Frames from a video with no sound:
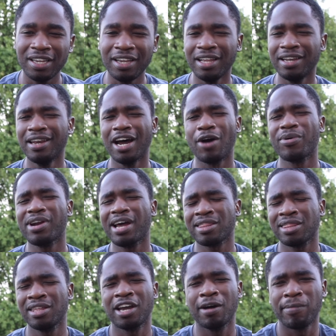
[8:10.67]
Now, when I
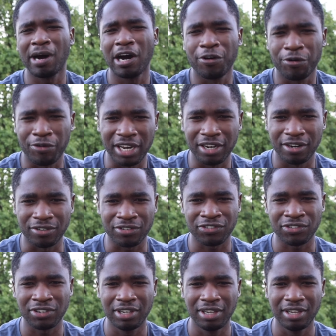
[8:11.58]
think about
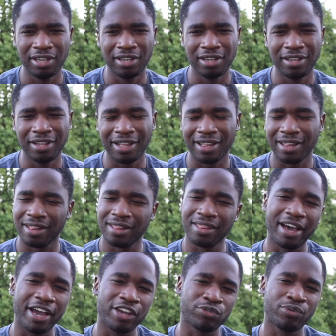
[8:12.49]
greatness,
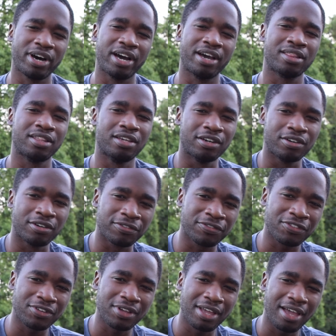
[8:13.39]
that is what I think of.
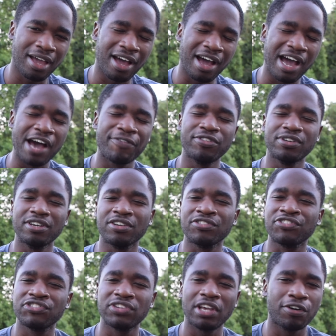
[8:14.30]
Having a
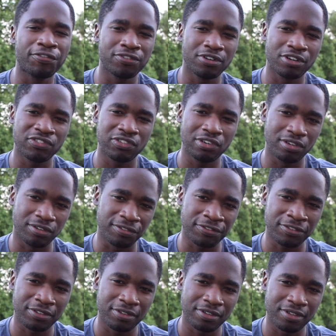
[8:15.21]
selfless love,
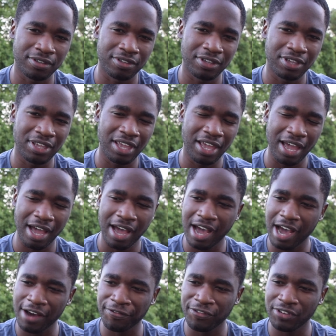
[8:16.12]

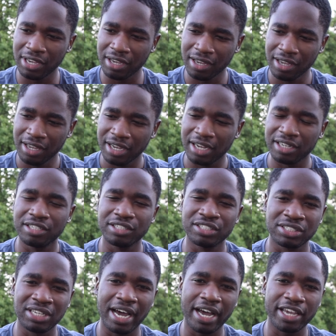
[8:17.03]
having a
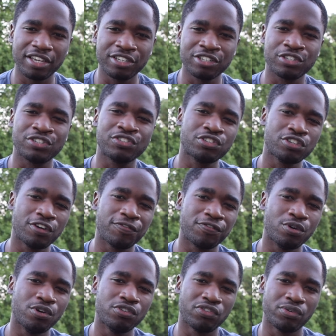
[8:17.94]
desire to serve
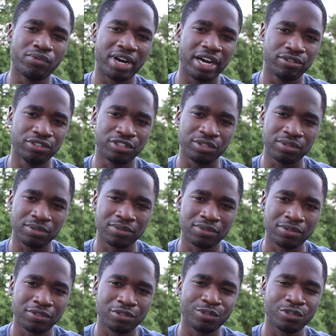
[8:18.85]
those around you.
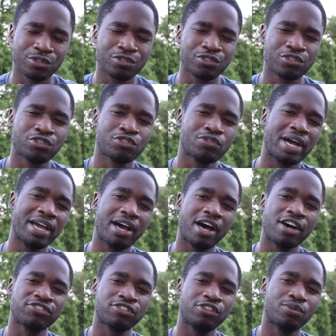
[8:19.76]
So I
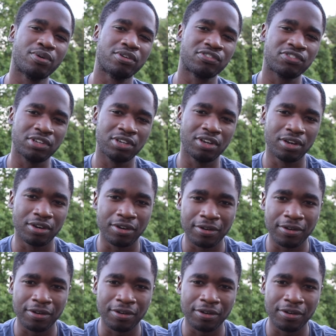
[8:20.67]
ask you once again,